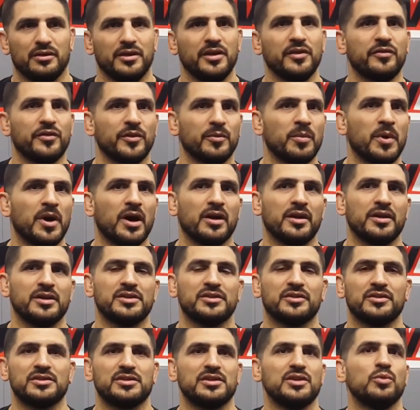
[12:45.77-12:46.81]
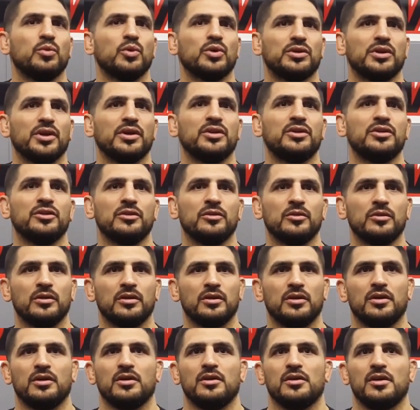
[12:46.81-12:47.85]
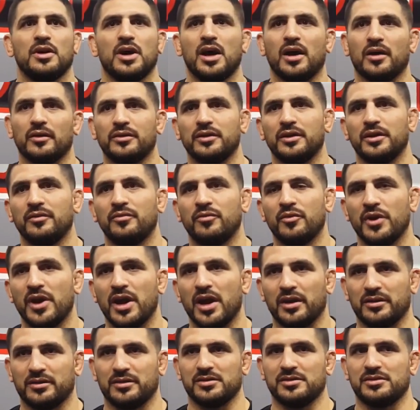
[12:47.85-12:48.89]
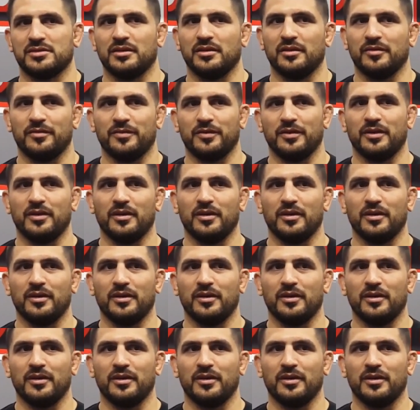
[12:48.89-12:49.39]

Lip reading: different bodies, see what they do, how they react to stuff.